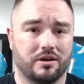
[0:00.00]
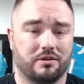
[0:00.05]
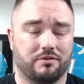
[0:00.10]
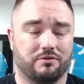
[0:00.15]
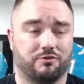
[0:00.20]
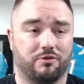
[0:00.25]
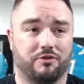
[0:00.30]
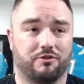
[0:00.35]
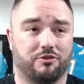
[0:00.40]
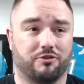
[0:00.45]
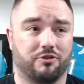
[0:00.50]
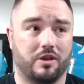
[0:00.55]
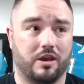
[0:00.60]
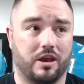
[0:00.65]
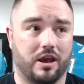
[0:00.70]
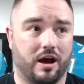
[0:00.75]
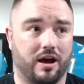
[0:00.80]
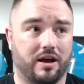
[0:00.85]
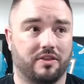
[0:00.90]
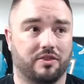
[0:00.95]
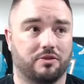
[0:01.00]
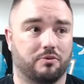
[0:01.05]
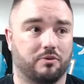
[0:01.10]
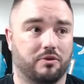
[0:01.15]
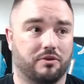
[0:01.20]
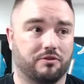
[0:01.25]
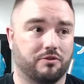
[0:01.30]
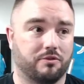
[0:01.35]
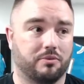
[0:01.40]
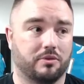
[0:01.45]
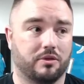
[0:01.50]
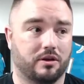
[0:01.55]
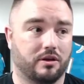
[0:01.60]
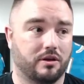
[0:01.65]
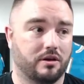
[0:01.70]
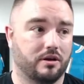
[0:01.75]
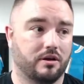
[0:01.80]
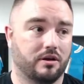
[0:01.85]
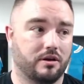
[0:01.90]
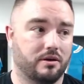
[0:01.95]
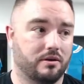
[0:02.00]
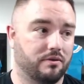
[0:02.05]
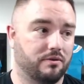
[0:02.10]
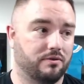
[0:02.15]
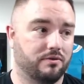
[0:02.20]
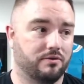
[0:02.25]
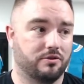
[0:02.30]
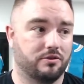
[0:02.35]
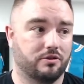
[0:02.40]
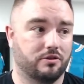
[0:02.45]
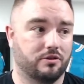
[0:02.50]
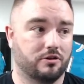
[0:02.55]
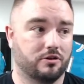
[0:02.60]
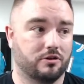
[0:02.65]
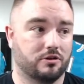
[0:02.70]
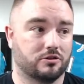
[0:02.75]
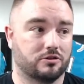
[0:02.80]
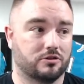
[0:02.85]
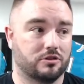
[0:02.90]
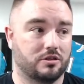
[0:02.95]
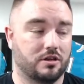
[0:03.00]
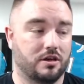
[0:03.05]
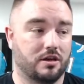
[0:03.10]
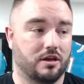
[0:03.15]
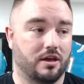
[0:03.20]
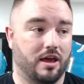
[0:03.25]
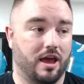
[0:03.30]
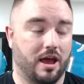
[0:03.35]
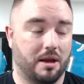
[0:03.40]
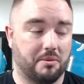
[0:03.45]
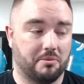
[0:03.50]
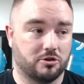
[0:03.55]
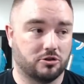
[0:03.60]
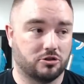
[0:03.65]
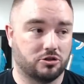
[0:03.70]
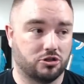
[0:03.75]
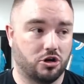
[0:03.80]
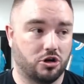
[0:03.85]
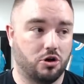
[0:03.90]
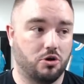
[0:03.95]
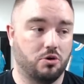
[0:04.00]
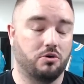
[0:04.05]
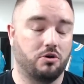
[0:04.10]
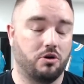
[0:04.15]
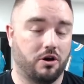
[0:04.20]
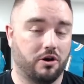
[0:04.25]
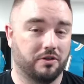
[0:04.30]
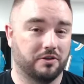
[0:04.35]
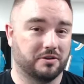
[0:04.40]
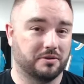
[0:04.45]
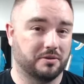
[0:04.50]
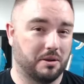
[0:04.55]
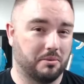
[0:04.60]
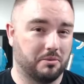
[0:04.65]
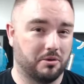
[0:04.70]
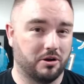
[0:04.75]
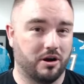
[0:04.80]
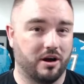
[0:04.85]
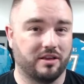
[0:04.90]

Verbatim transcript: One from the 9th, one from the there's the Amherst show on September 9th.